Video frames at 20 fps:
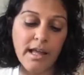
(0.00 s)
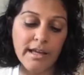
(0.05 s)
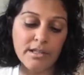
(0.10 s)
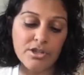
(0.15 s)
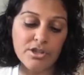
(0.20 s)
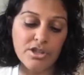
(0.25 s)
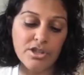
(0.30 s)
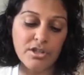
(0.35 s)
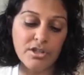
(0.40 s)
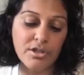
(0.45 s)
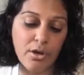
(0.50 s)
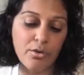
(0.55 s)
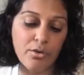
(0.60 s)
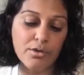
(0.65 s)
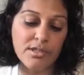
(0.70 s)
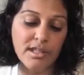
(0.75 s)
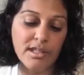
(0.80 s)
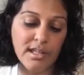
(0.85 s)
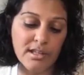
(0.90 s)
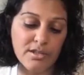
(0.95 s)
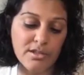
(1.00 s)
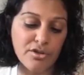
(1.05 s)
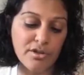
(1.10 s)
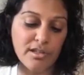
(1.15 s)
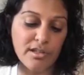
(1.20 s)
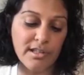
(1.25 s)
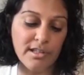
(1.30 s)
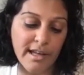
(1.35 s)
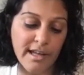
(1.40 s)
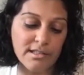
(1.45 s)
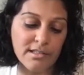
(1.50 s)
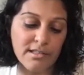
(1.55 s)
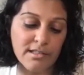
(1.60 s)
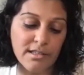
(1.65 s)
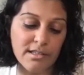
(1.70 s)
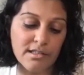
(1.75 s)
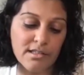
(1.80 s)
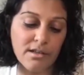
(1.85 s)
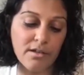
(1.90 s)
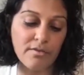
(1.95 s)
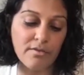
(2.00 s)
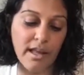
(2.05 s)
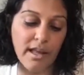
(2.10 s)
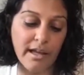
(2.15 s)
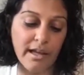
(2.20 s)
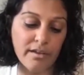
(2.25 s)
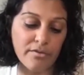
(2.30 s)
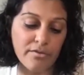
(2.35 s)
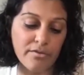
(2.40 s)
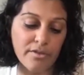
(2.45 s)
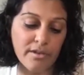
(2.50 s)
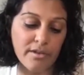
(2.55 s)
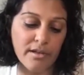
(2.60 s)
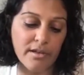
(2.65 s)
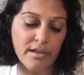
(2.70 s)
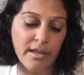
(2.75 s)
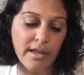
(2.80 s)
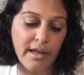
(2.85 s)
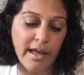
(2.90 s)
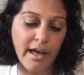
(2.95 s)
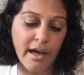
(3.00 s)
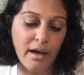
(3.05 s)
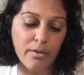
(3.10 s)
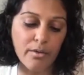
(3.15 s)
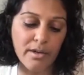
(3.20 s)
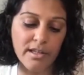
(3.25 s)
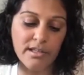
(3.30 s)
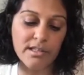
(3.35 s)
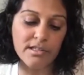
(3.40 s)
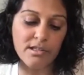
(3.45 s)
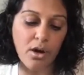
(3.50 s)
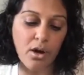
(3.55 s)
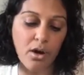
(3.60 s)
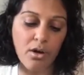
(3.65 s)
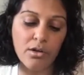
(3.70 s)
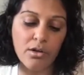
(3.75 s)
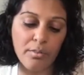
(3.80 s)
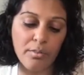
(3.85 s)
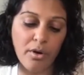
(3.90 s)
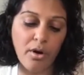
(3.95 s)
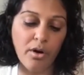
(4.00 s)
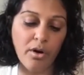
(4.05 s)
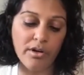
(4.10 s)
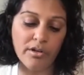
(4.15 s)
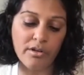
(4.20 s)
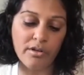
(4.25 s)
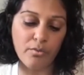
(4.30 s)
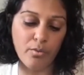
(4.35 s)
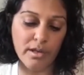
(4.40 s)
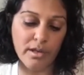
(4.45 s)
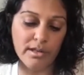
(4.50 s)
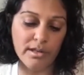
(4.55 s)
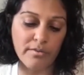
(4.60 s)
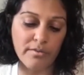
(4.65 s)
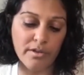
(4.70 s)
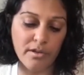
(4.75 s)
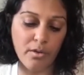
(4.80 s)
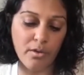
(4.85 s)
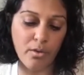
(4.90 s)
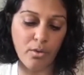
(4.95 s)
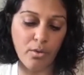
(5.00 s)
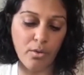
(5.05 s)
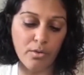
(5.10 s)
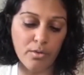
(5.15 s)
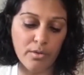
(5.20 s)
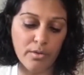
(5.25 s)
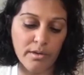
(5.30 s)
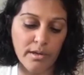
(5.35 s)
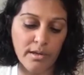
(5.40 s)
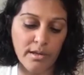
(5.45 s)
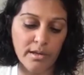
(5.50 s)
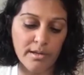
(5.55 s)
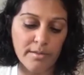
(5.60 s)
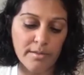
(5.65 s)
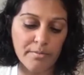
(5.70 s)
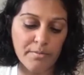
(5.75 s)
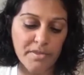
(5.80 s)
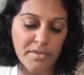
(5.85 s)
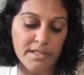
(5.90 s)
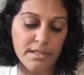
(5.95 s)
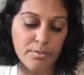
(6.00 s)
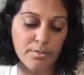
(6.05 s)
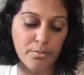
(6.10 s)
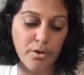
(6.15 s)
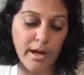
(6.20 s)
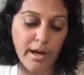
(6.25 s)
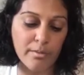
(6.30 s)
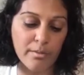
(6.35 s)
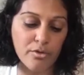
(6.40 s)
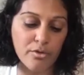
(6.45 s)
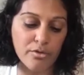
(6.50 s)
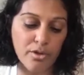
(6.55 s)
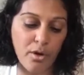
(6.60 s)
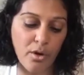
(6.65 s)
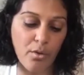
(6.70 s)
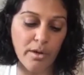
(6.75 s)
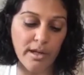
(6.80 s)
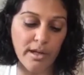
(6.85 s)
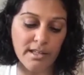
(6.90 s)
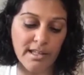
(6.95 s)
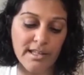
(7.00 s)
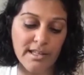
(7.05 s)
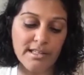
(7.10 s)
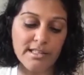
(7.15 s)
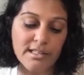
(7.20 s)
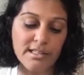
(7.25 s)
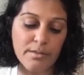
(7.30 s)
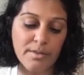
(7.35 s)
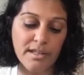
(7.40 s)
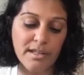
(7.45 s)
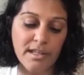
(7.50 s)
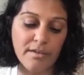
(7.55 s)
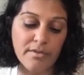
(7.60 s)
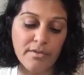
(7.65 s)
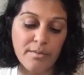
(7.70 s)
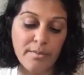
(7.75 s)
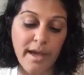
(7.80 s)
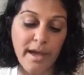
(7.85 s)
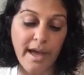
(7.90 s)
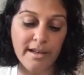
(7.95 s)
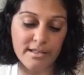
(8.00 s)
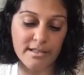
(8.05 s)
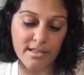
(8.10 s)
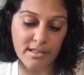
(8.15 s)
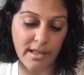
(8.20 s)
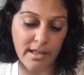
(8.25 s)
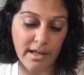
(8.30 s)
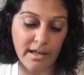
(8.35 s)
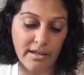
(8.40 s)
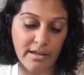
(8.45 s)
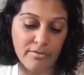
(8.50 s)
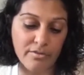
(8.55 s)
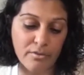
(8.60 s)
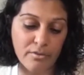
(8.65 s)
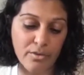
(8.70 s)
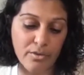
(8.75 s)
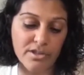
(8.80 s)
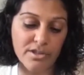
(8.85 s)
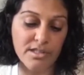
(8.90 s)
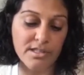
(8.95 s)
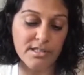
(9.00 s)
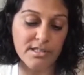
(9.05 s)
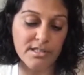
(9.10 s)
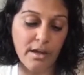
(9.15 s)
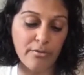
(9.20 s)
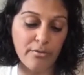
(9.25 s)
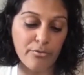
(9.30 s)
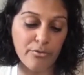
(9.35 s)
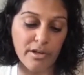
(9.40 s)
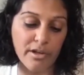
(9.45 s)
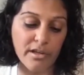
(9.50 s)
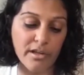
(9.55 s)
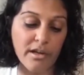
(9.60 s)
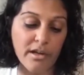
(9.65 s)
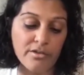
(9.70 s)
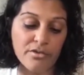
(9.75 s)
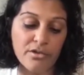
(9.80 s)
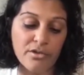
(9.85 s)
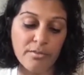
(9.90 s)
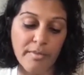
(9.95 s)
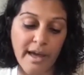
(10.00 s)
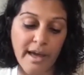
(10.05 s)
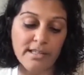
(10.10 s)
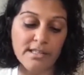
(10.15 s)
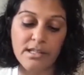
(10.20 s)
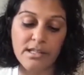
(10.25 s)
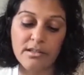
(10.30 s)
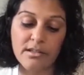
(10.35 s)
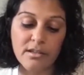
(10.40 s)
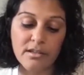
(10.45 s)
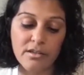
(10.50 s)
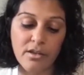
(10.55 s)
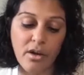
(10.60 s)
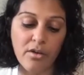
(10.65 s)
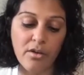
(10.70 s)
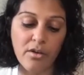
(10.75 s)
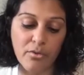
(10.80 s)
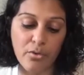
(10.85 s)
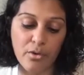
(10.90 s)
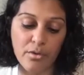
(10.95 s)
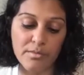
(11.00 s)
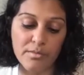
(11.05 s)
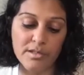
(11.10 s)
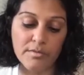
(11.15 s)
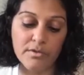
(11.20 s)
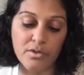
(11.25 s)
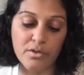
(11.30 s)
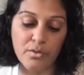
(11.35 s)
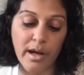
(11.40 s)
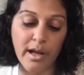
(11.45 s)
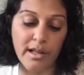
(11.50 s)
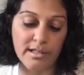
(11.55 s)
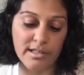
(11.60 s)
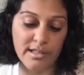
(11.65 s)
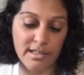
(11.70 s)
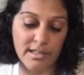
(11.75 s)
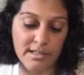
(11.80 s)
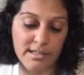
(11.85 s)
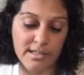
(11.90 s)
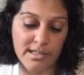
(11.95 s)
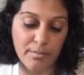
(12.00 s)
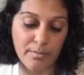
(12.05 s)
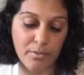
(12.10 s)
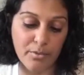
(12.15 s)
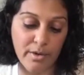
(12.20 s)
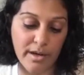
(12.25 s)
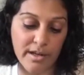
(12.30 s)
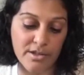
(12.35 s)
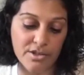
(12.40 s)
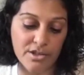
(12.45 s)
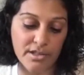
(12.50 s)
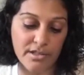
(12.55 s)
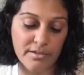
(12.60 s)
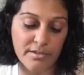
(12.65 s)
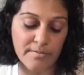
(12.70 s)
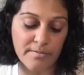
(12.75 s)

she knows the interconnectedness of life, how it is all a part of one living whole. This primal knowing needs to be given back to life, which is suffering under the masculine thought forms of duality and separation.